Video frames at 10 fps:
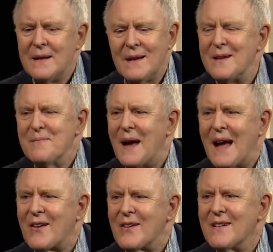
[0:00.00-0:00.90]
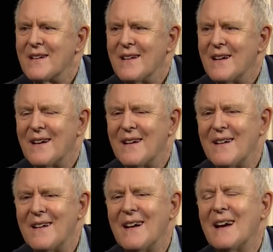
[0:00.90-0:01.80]
Didn't matter.
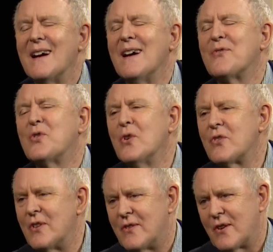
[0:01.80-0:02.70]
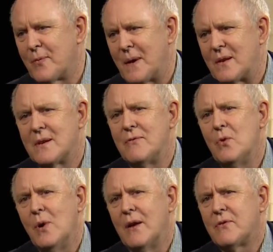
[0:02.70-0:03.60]
Of course it's expensive.
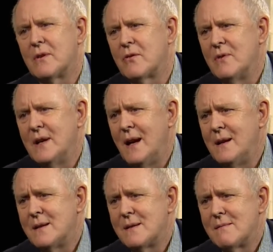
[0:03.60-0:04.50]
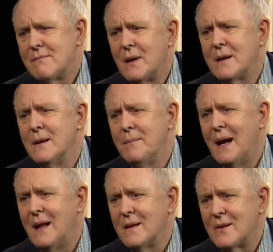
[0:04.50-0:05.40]
You have to create Buckingham
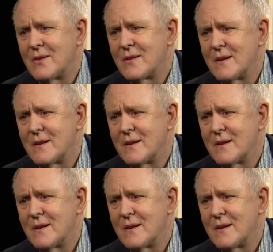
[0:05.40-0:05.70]
Palace.